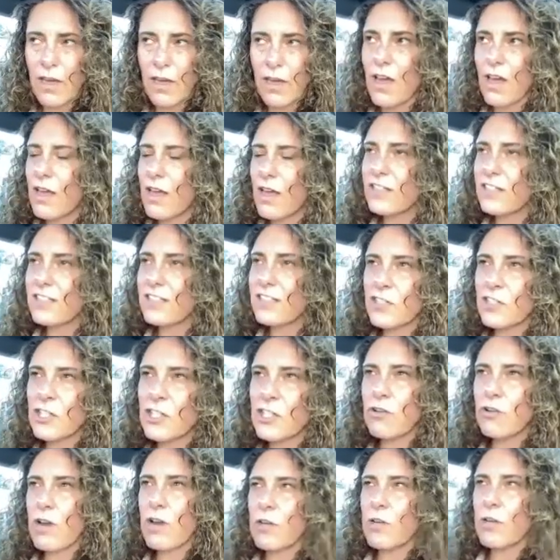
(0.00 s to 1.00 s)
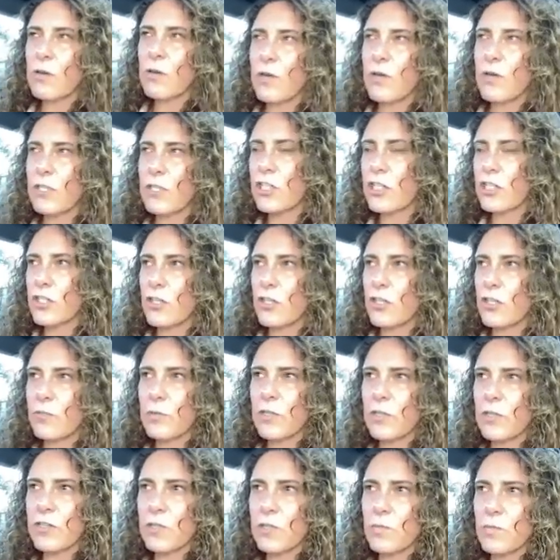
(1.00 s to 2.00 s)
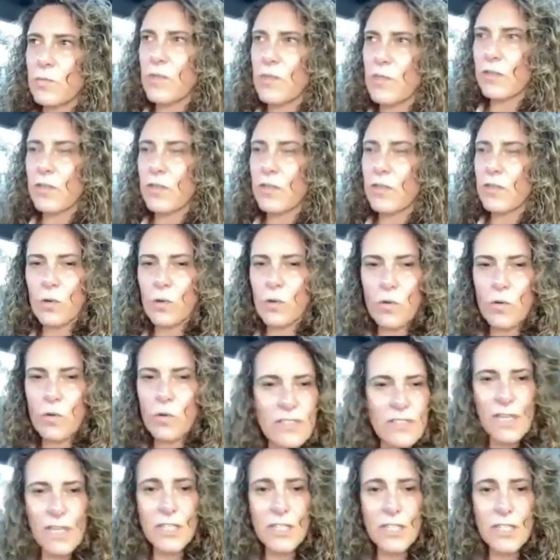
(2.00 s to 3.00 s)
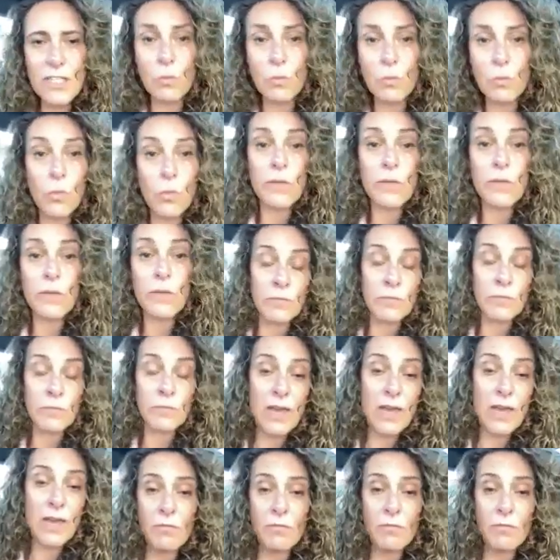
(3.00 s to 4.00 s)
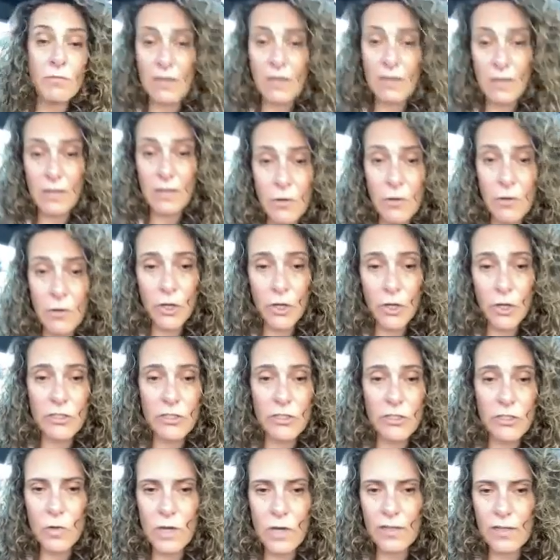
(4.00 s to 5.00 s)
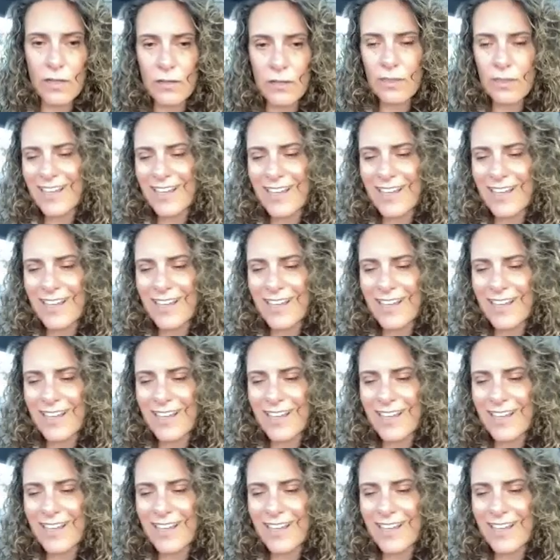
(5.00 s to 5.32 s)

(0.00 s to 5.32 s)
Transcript: It's such a great question, Shona, because people always say to me, well, what about men? Men get hurt as well.